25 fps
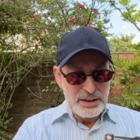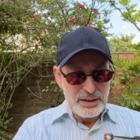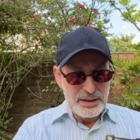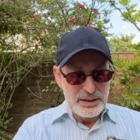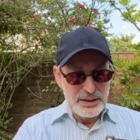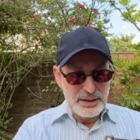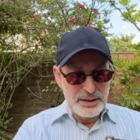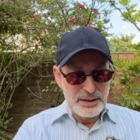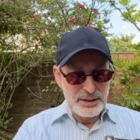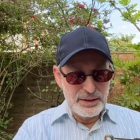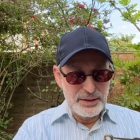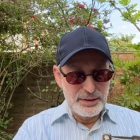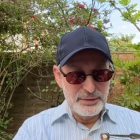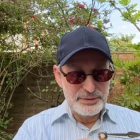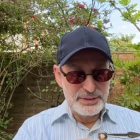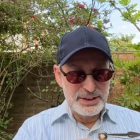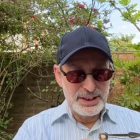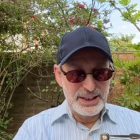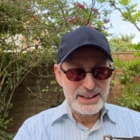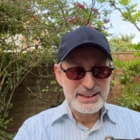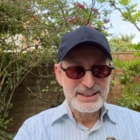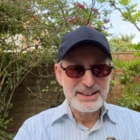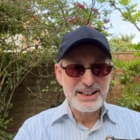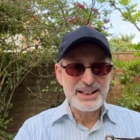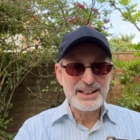um, the
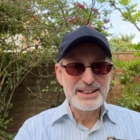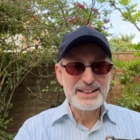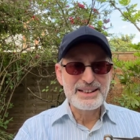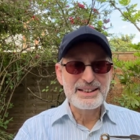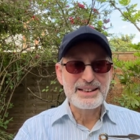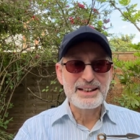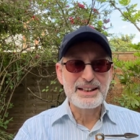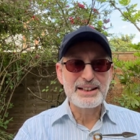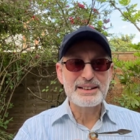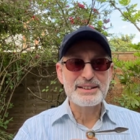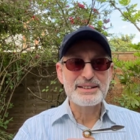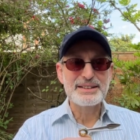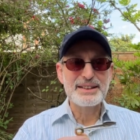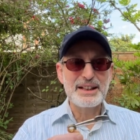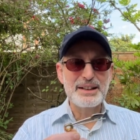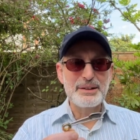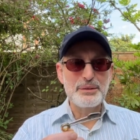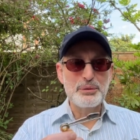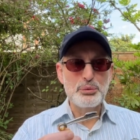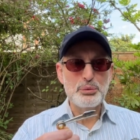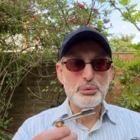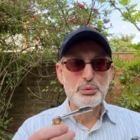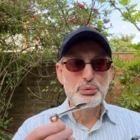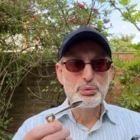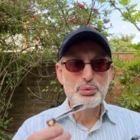Latakia, that
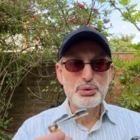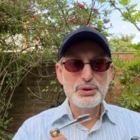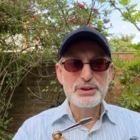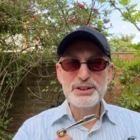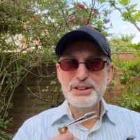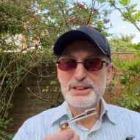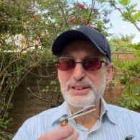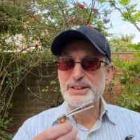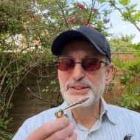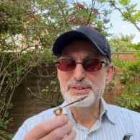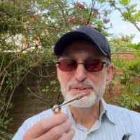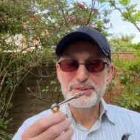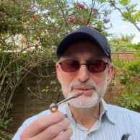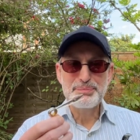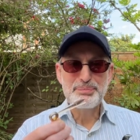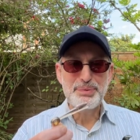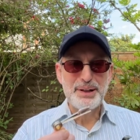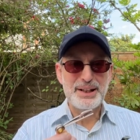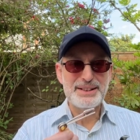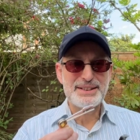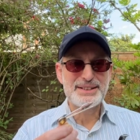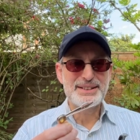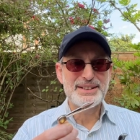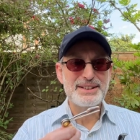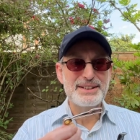woody,
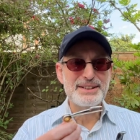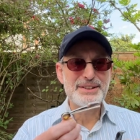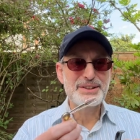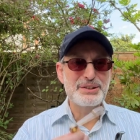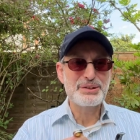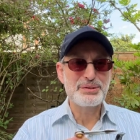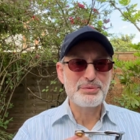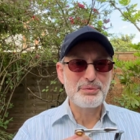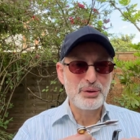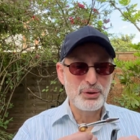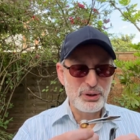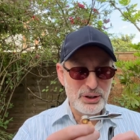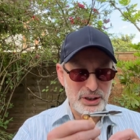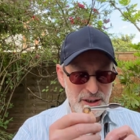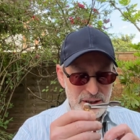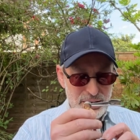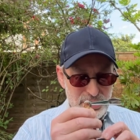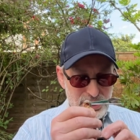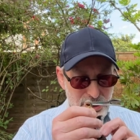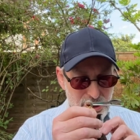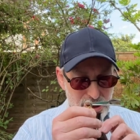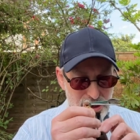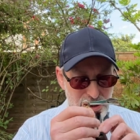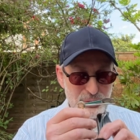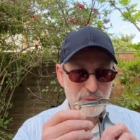spicy,
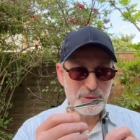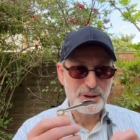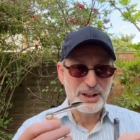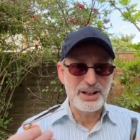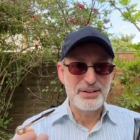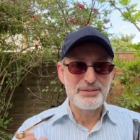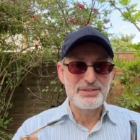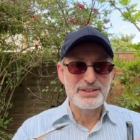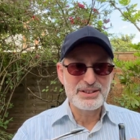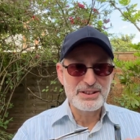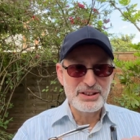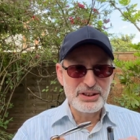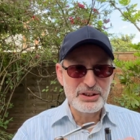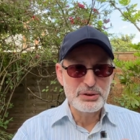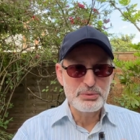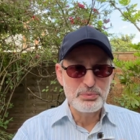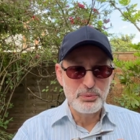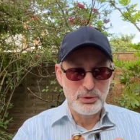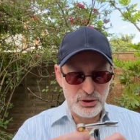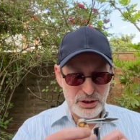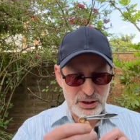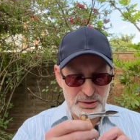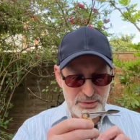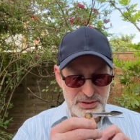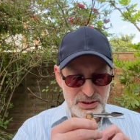smoky, well, obviously
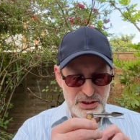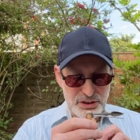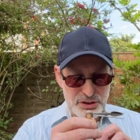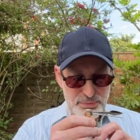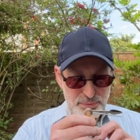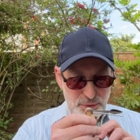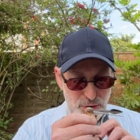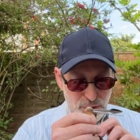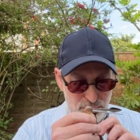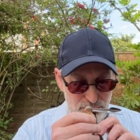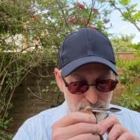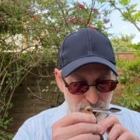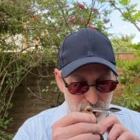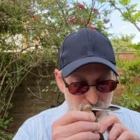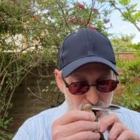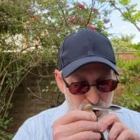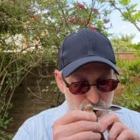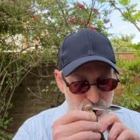smoky was the smoke, but